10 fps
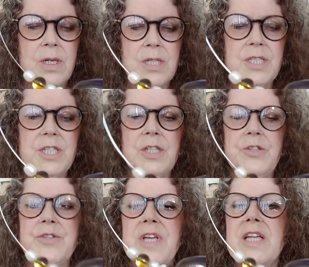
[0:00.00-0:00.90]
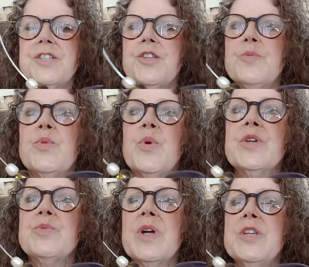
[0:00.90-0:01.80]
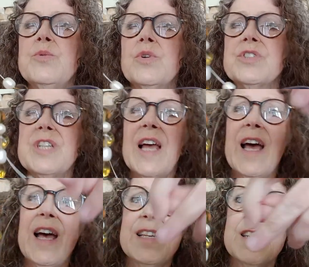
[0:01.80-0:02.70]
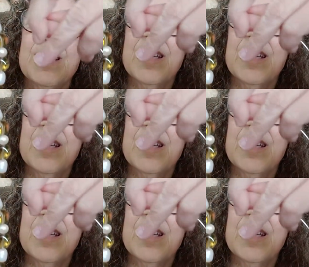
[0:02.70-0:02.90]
until you get to the point where you want to add